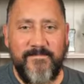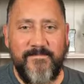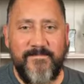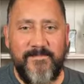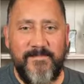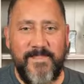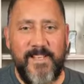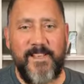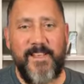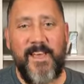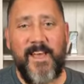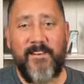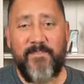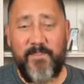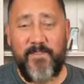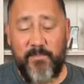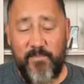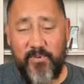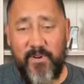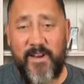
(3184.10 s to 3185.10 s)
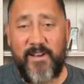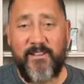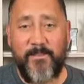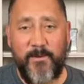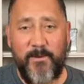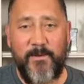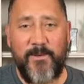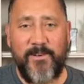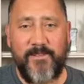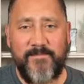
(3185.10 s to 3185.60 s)
Then you have to pray to the
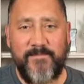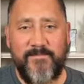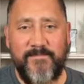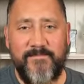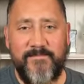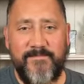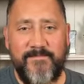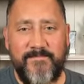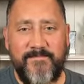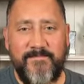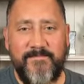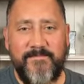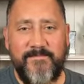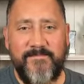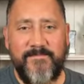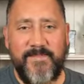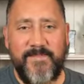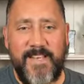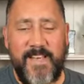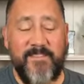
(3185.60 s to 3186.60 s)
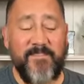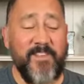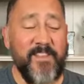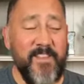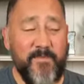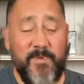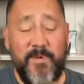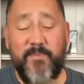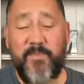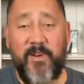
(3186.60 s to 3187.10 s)
Lord. You have to
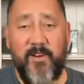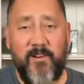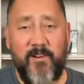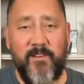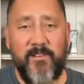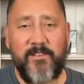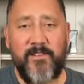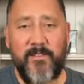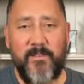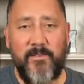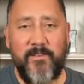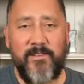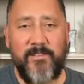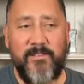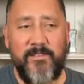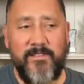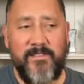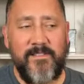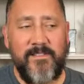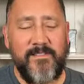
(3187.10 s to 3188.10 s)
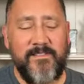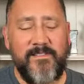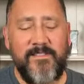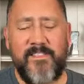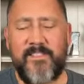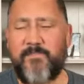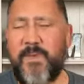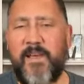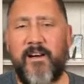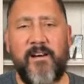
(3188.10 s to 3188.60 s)
lift up your heart to the Lord.
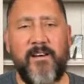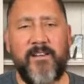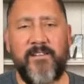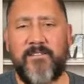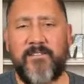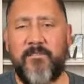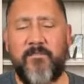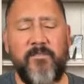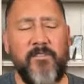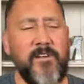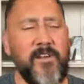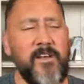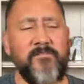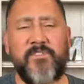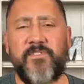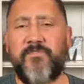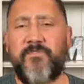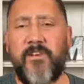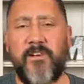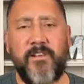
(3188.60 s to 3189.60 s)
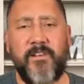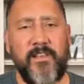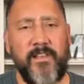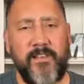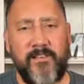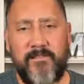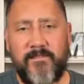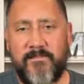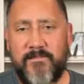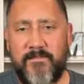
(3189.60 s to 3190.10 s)
Just be honest. Lord, I'm
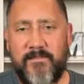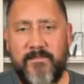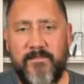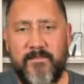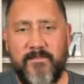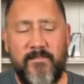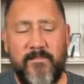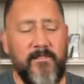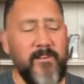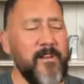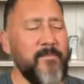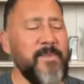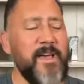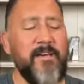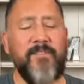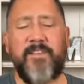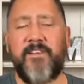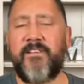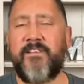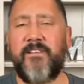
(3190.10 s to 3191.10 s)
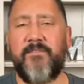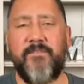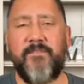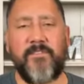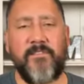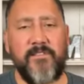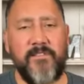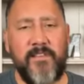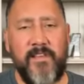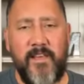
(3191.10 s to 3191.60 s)
struggling. Lord, I'm having a
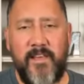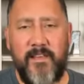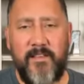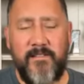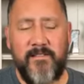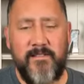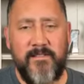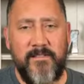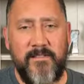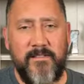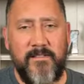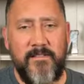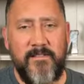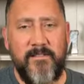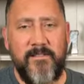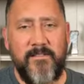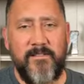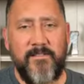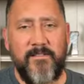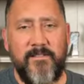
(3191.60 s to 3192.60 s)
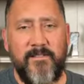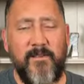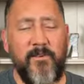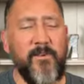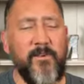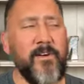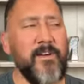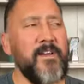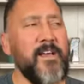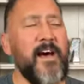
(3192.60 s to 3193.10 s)
difficult day.
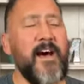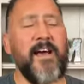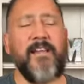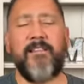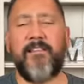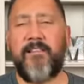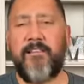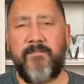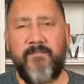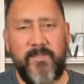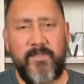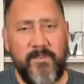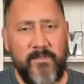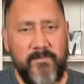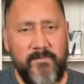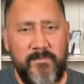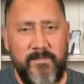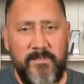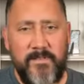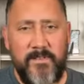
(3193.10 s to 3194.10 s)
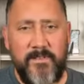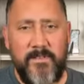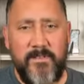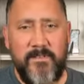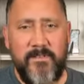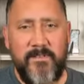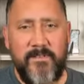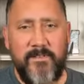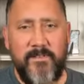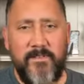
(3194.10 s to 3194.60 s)
Lord, I love you.
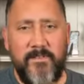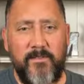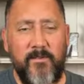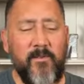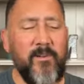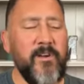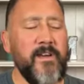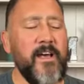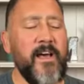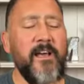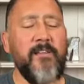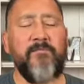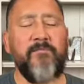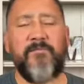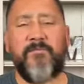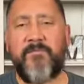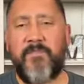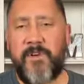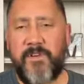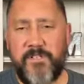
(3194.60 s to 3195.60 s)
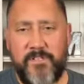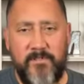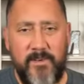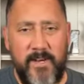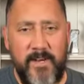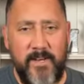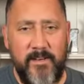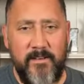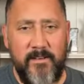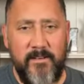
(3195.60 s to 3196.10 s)
Lord, I'm
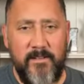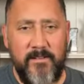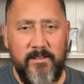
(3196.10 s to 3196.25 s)
frustrated.